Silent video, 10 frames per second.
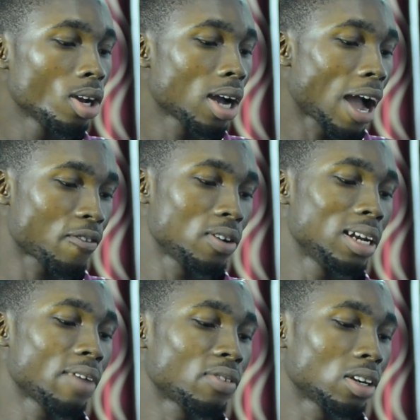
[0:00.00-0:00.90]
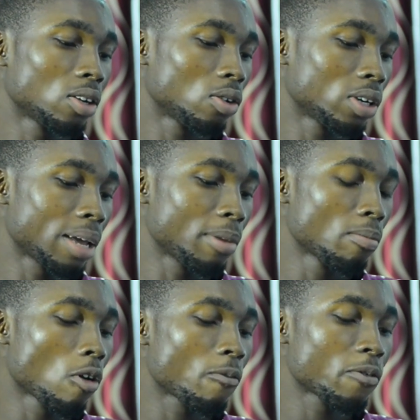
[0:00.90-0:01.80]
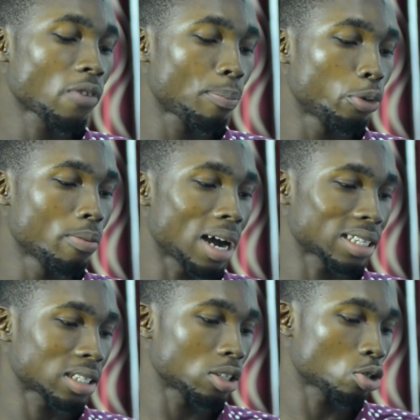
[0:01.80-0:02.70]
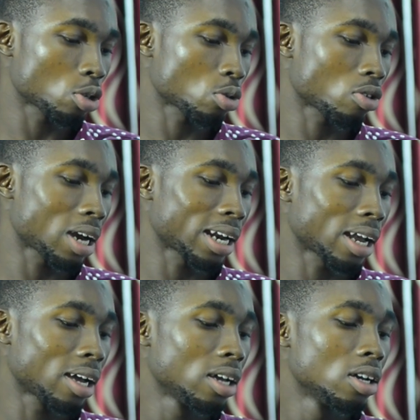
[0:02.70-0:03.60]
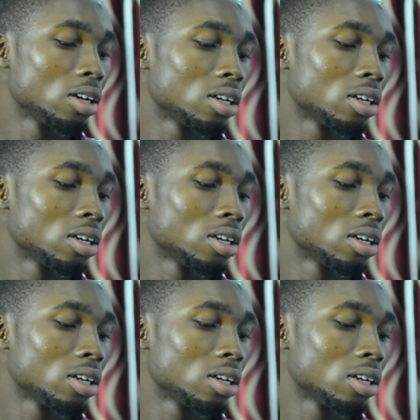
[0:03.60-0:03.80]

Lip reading: iPhone 11 or the memo for Pro Max and so so kra na.